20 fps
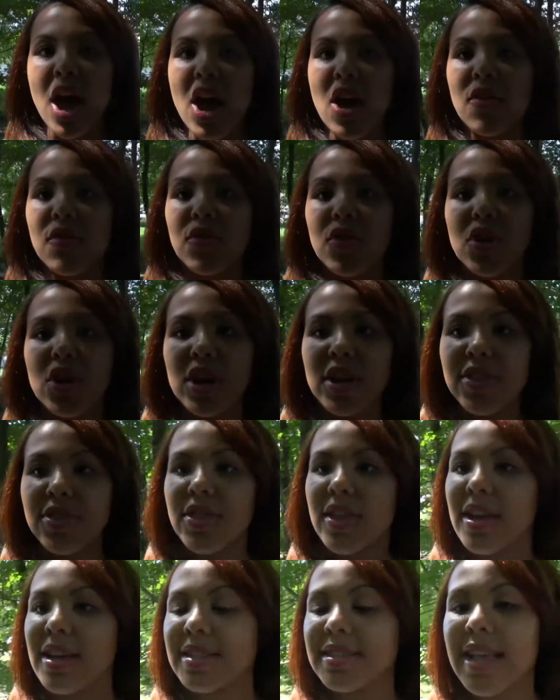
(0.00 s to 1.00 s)
of good
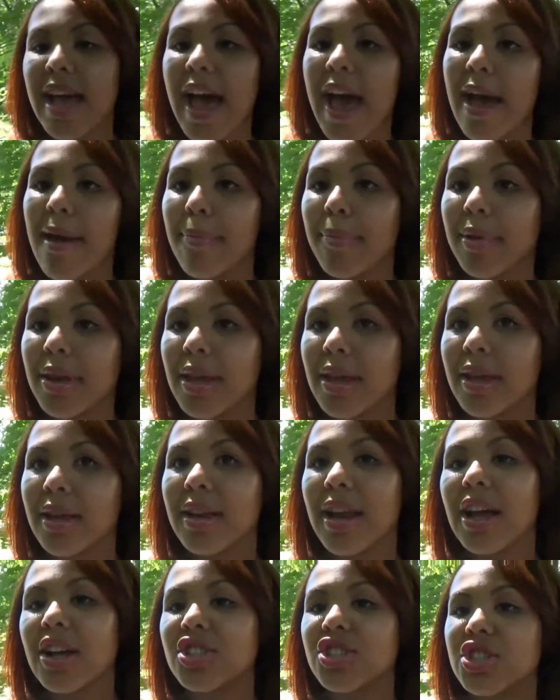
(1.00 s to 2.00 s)
things happening,
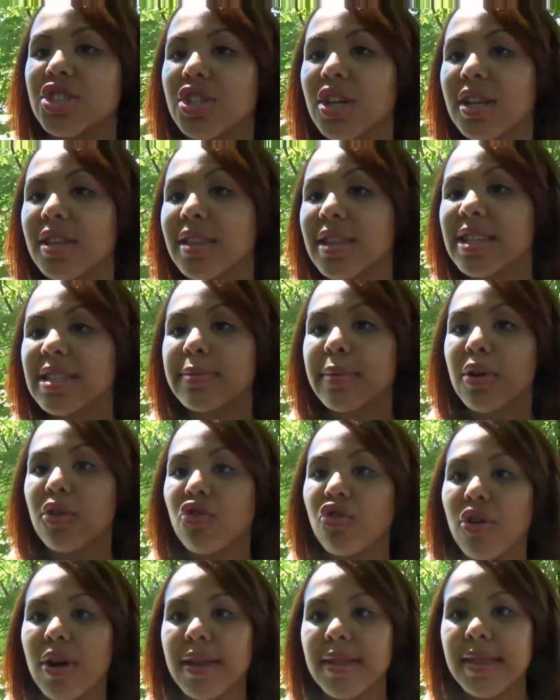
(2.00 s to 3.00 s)
not just good things,
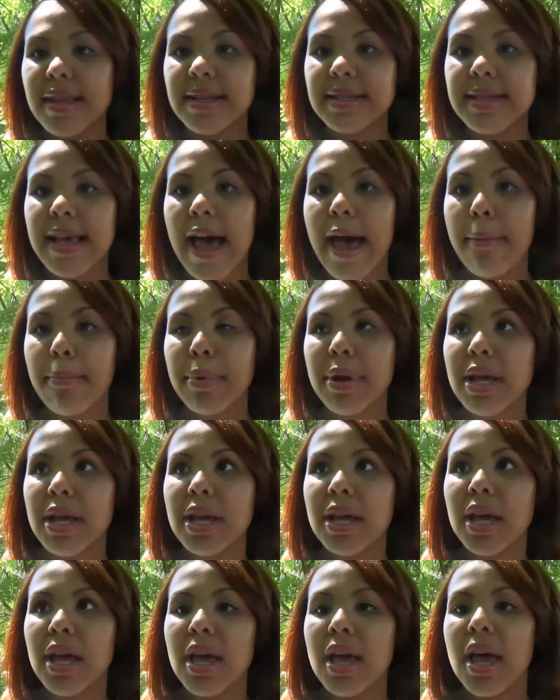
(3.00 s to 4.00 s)
but great things
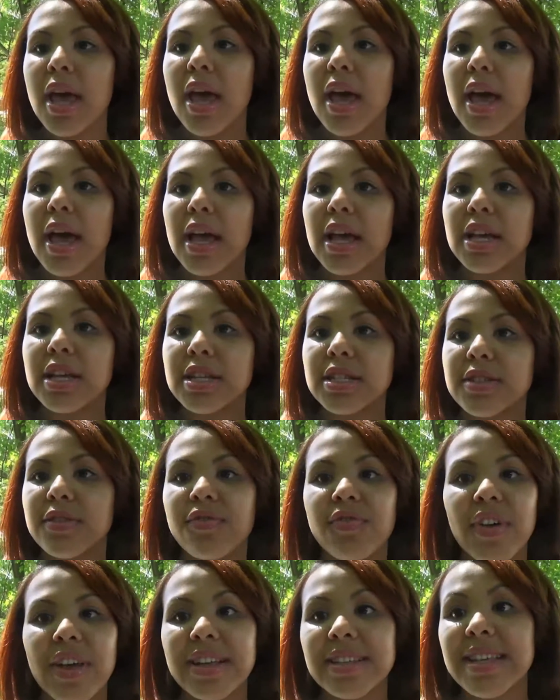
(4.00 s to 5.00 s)
happening, is
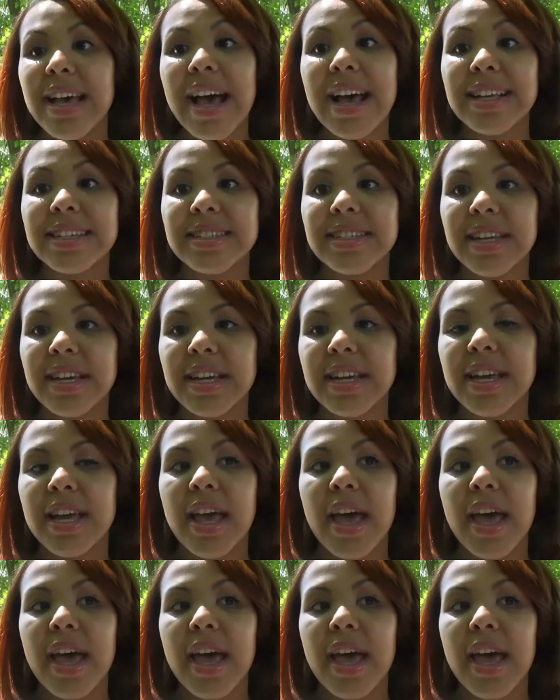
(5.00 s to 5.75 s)
fantastic.